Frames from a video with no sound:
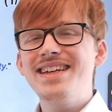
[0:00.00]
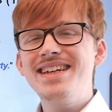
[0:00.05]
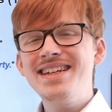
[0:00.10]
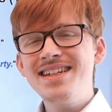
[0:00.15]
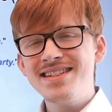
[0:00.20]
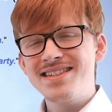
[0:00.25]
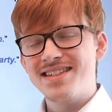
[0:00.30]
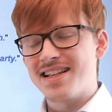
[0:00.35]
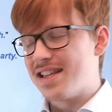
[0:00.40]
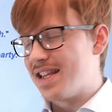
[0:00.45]

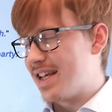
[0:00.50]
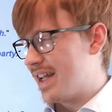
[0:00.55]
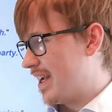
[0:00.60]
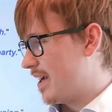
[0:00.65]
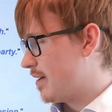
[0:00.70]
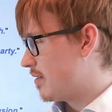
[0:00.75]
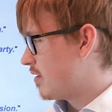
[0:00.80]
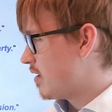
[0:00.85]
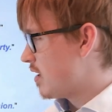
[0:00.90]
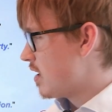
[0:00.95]

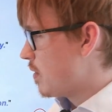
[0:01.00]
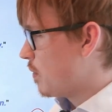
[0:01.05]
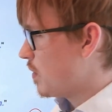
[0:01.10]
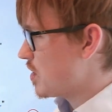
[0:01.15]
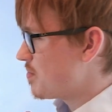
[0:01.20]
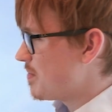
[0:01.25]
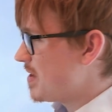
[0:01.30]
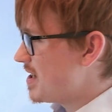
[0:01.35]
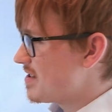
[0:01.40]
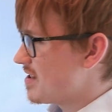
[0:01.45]
easily,
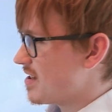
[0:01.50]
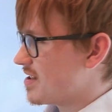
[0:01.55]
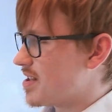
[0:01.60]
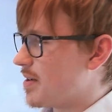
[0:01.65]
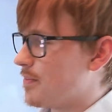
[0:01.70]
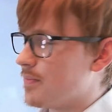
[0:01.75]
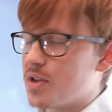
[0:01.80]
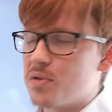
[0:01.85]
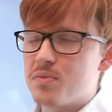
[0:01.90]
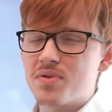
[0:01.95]
which means that
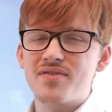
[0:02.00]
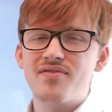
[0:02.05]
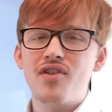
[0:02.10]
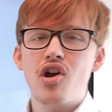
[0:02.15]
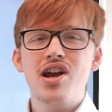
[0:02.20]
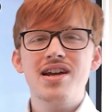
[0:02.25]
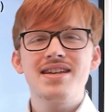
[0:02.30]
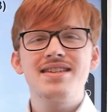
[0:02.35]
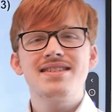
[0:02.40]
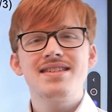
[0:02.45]
something was
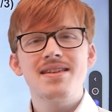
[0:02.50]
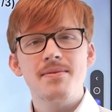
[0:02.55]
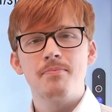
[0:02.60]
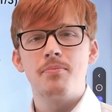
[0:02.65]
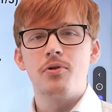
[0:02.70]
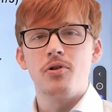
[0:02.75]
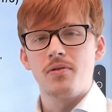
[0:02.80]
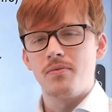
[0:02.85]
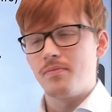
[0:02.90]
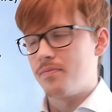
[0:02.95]
very
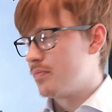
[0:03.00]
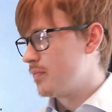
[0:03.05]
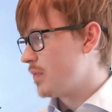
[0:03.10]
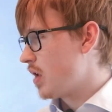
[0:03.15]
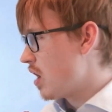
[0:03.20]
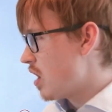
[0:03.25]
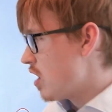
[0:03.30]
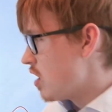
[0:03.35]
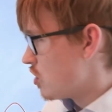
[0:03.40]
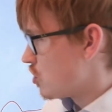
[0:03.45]
simple.
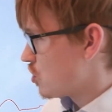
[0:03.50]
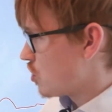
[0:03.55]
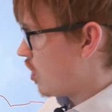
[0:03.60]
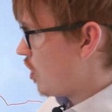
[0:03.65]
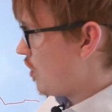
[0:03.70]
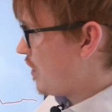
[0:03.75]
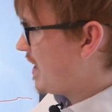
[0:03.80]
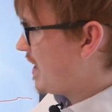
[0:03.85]
So